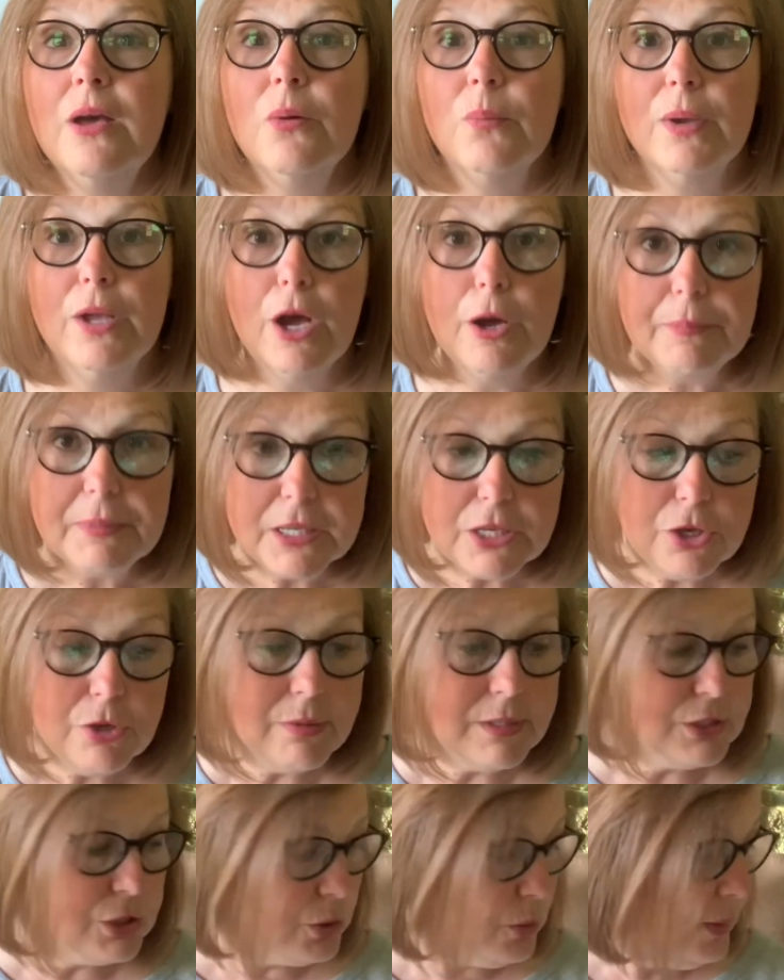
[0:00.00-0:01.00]
We hope that you
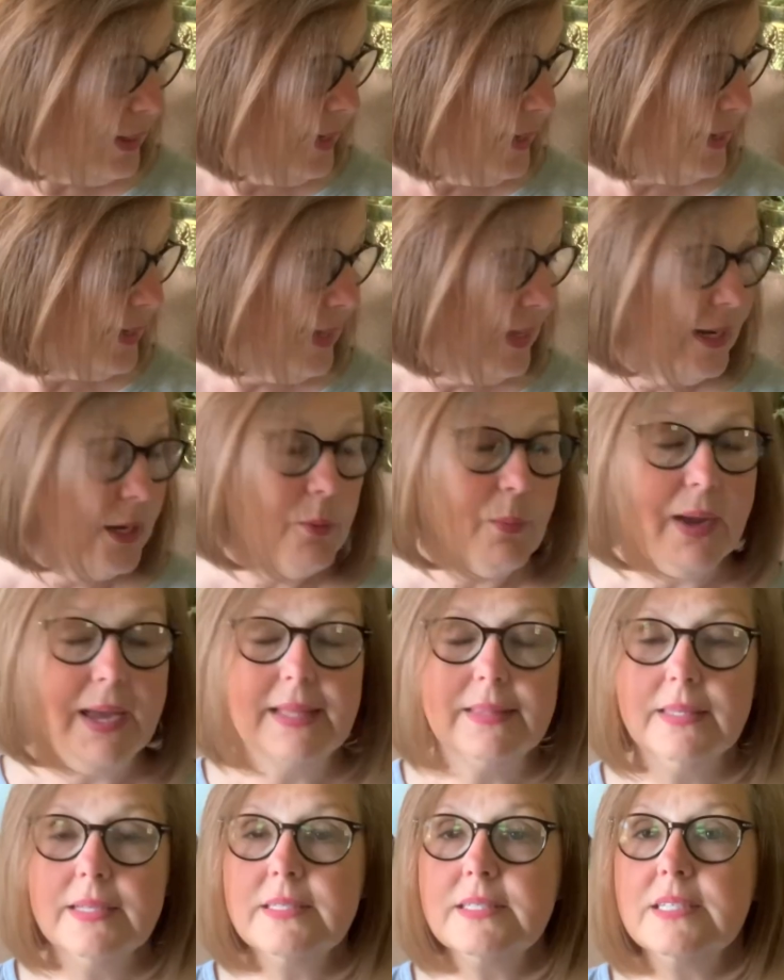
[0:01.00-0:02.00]
enjoy it anyway,
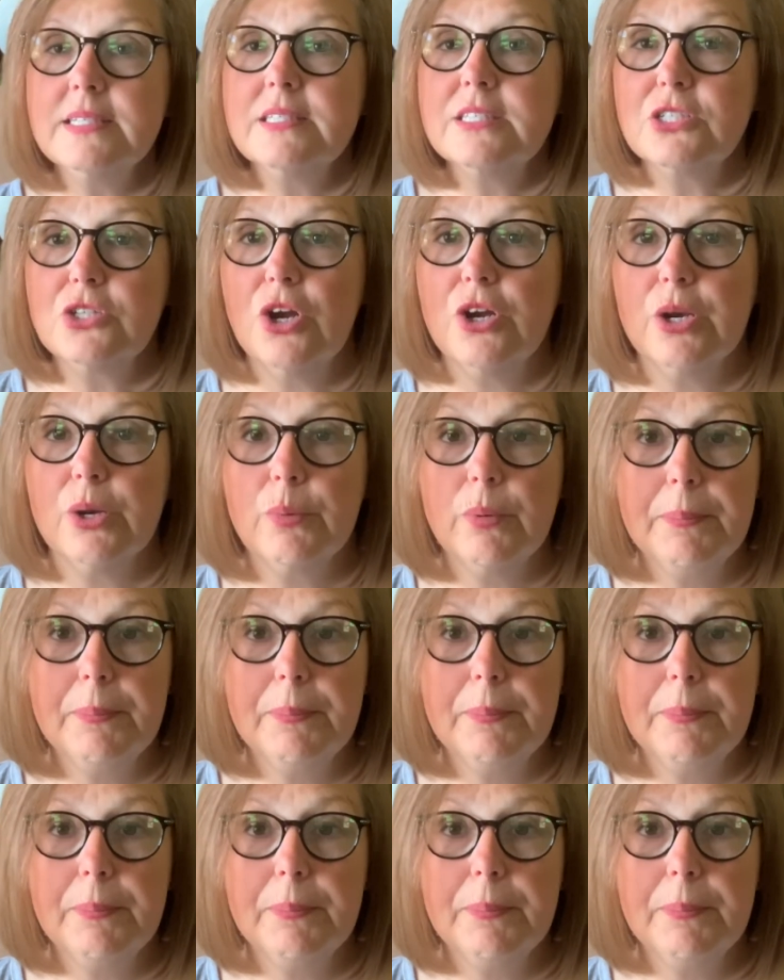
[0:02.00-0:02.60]
and let's get started.